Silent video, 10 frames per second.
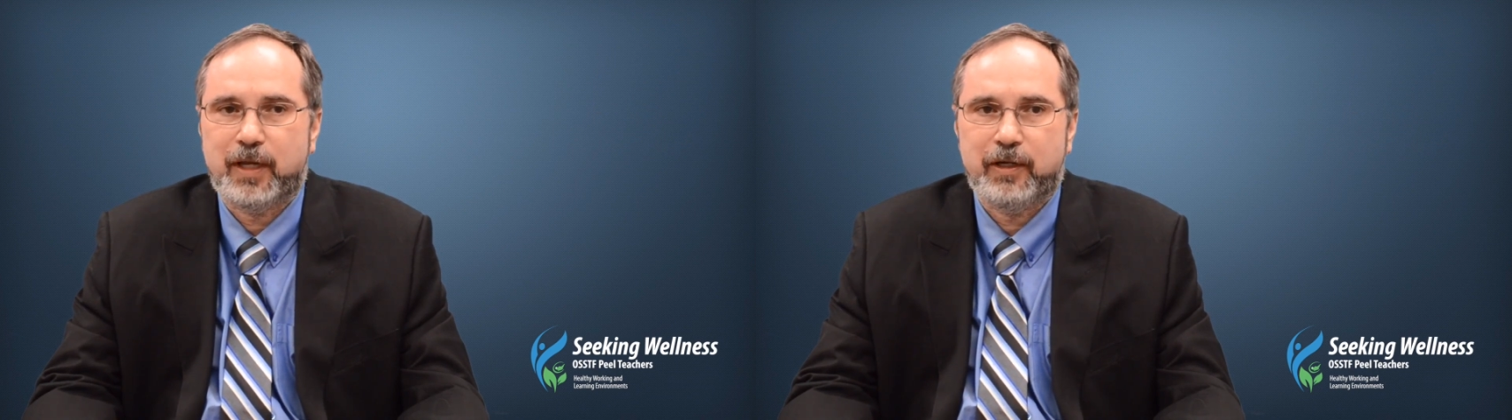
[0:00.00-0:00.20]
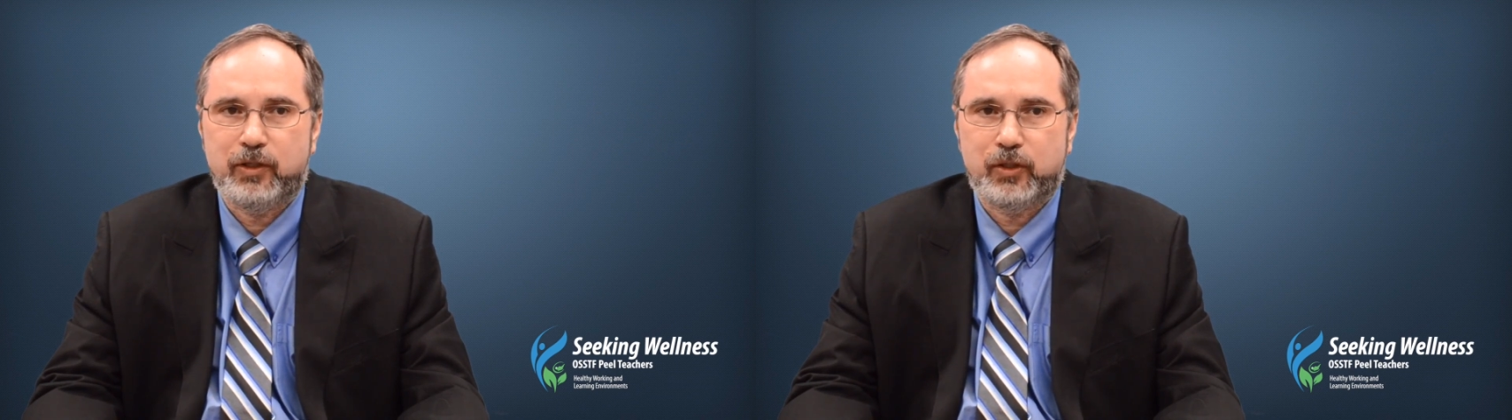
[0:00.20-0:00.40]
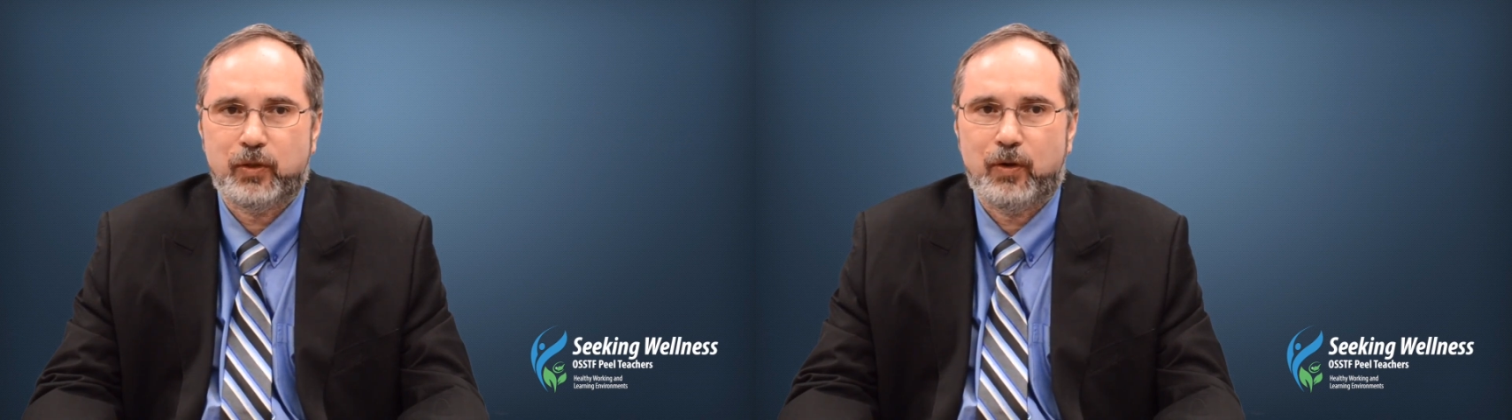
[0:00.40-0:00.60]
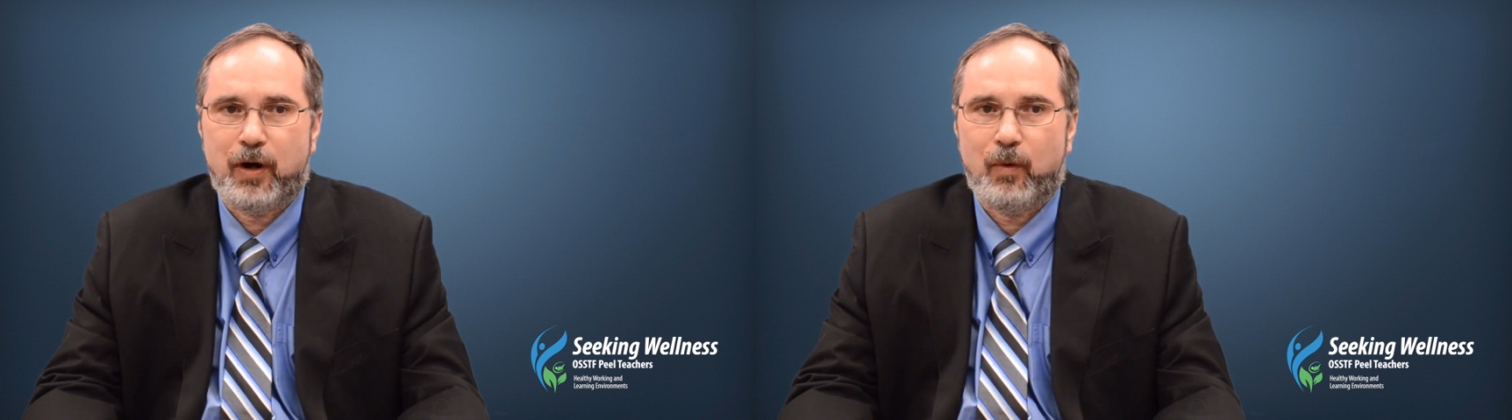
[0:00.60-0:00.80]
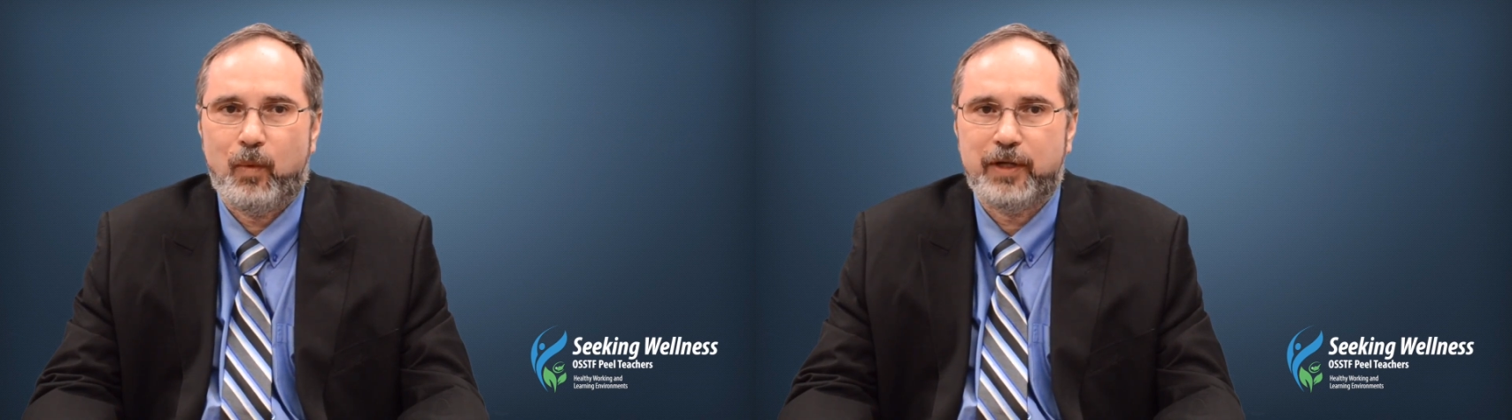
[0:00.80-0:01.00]
and ensure
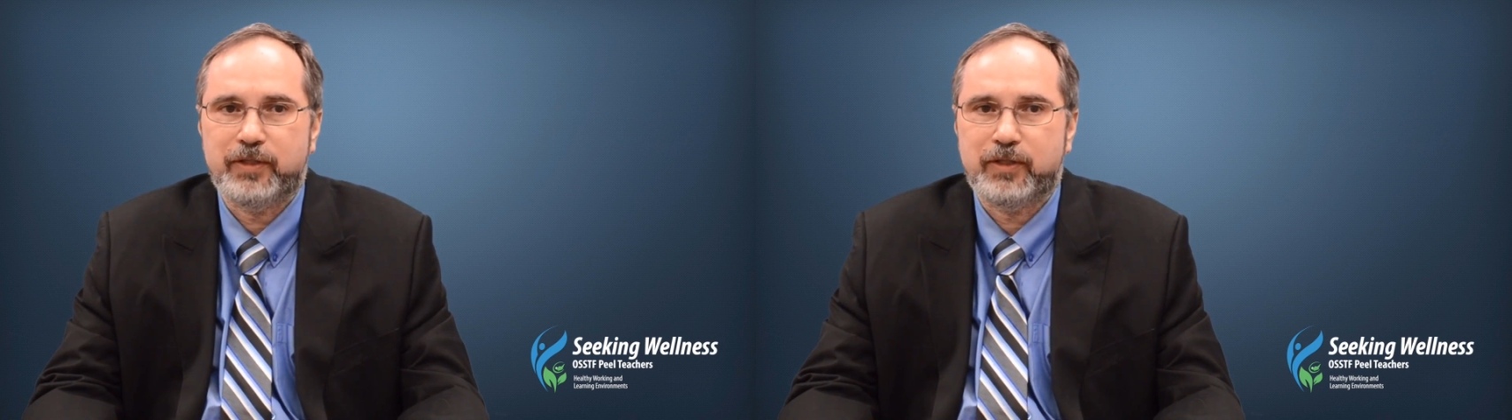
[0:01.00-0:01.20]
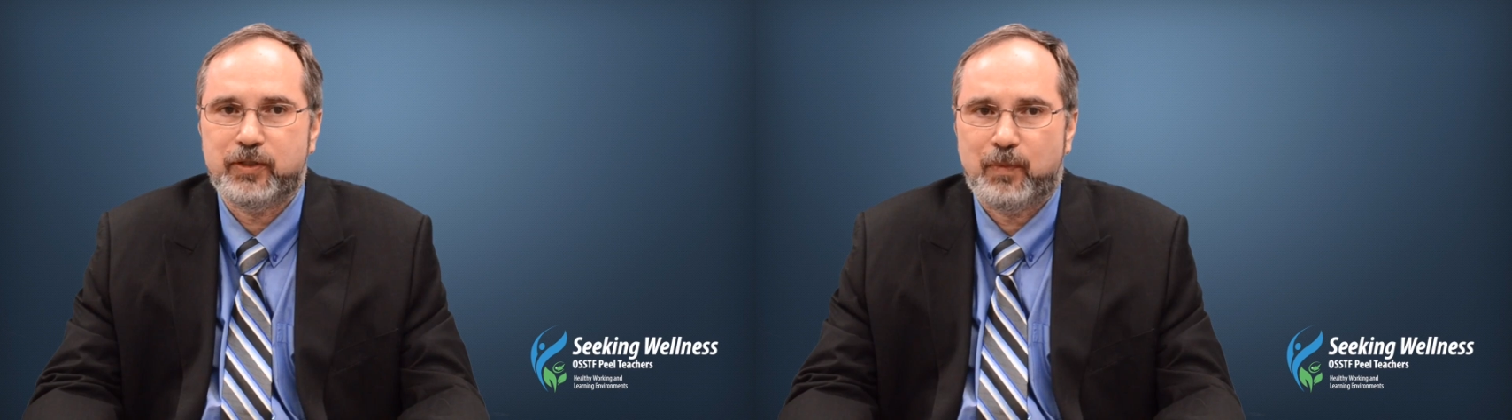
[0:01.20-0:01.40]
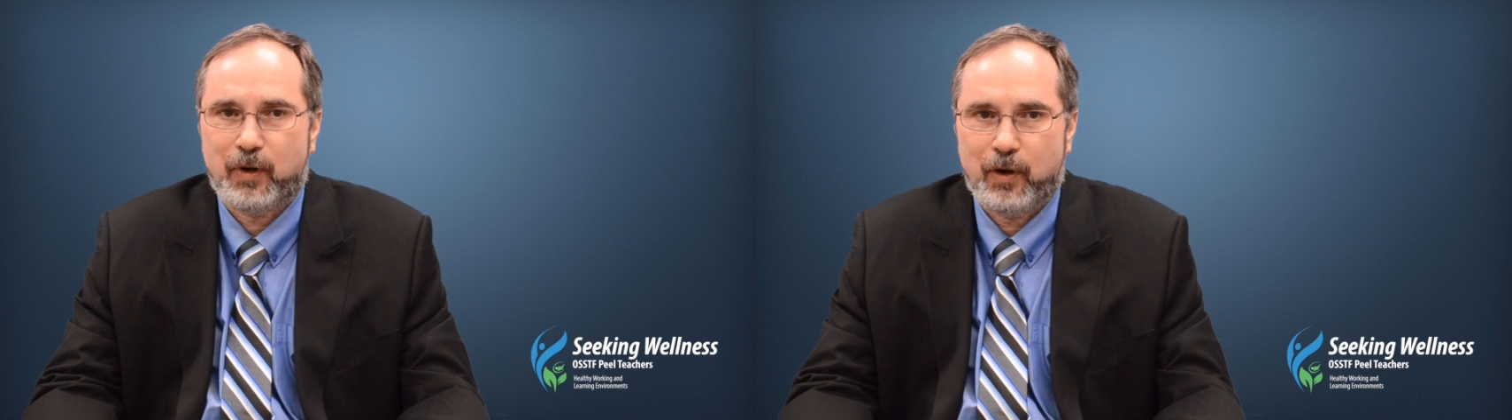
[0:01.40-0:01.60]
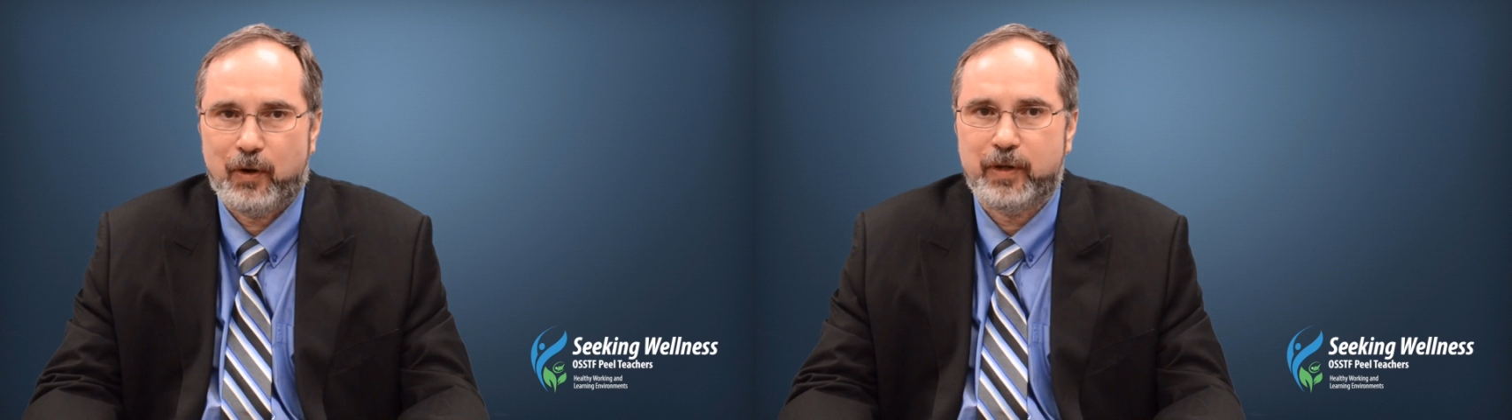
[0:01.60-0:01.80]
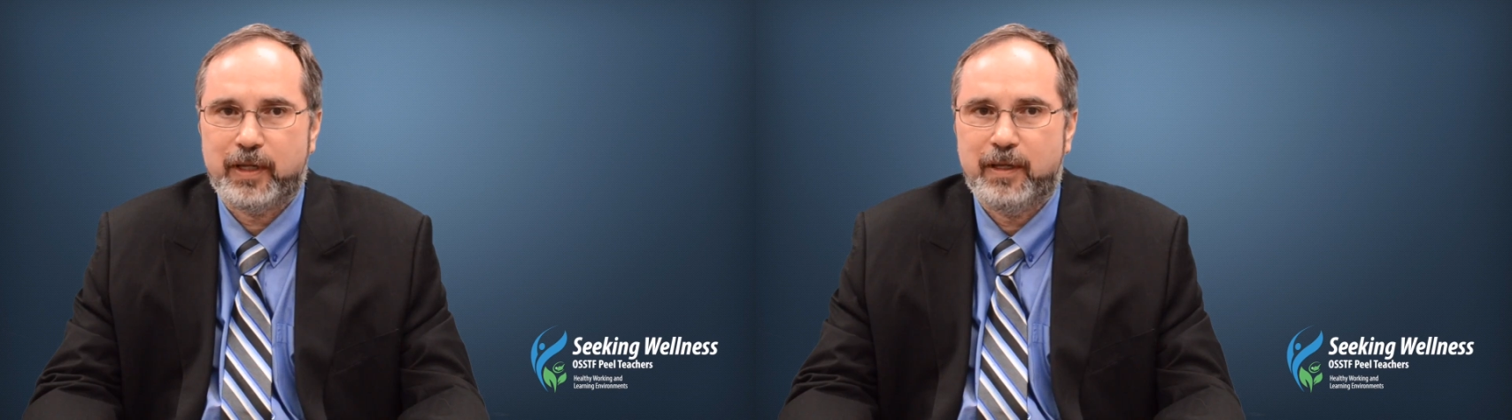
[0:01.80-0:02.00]
our wellness is a
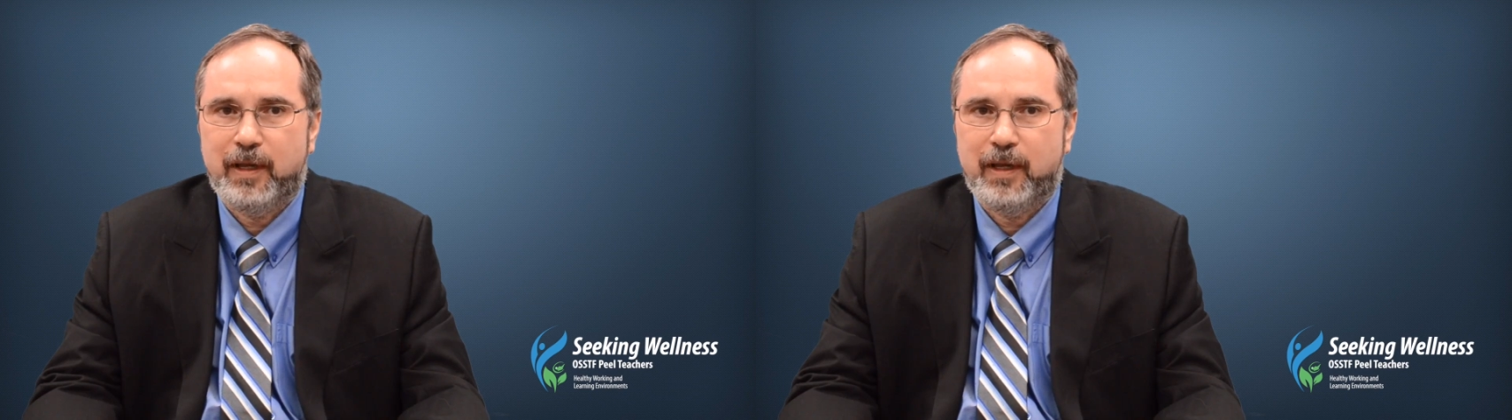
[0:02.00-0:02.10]
priority